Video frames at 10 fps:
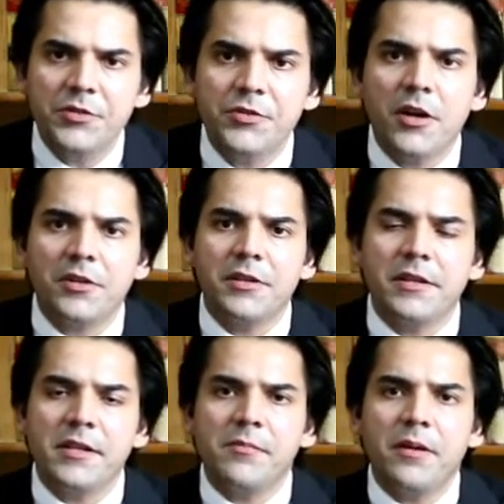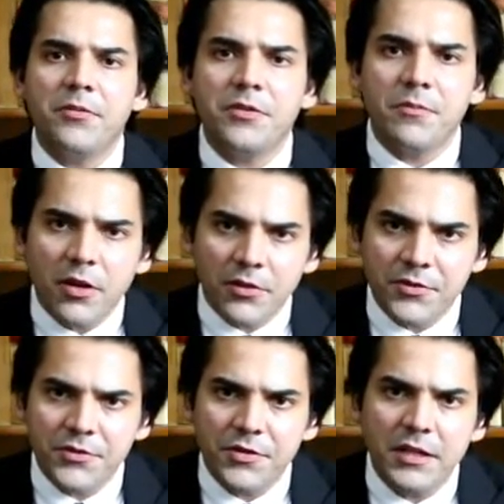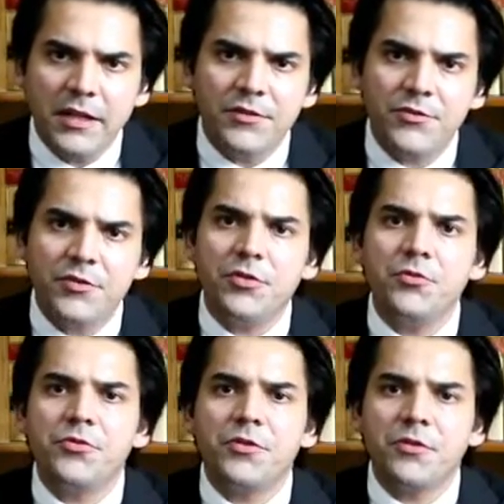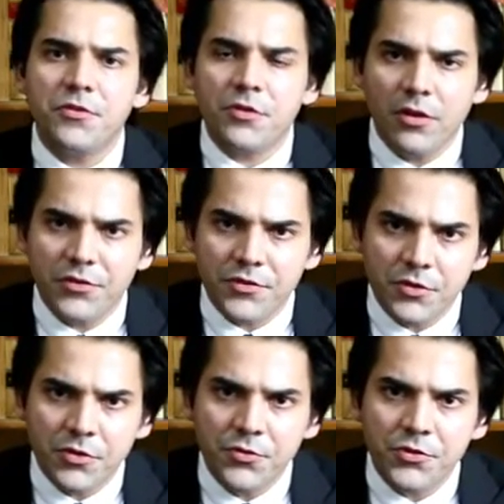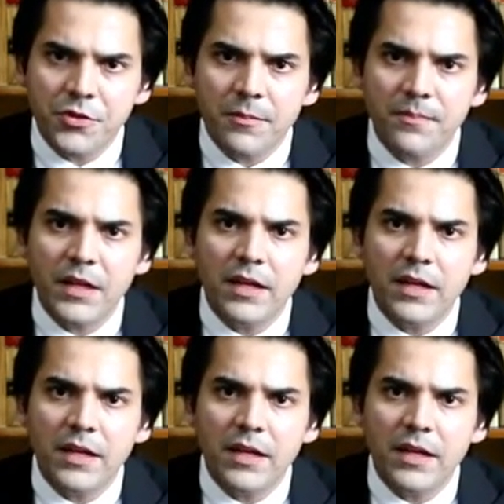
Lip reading: He talked a little about democracy, institutions, constitution,